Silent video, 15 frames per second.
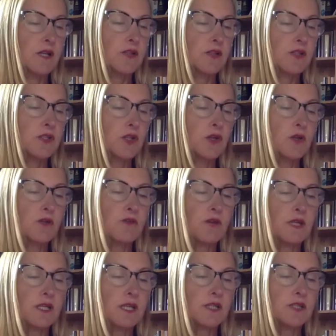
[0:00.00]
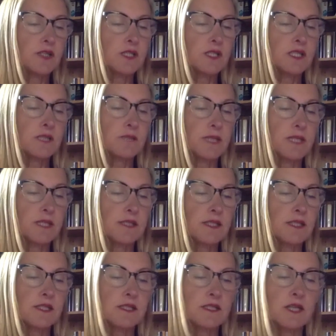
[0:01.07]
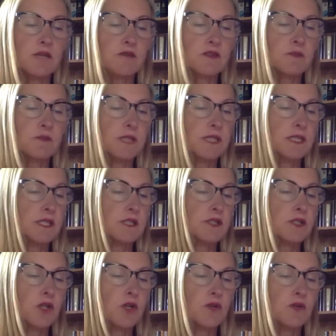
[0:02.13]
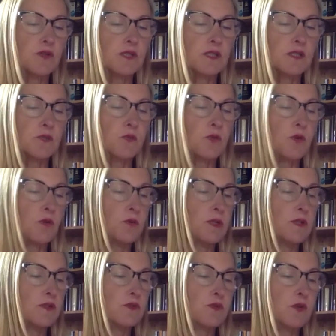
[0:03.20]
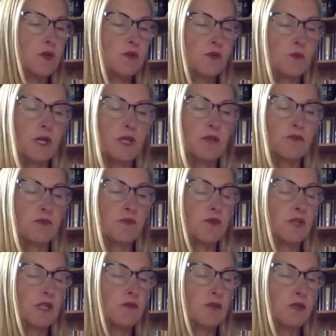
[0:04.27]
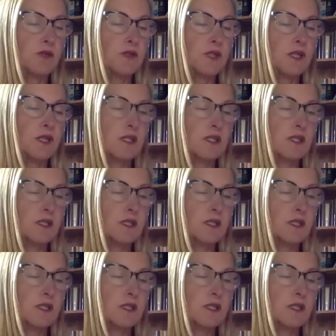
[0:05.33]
the soul of our nation split, itself splitting souls as the war wheels rolled away from Villa Rosa.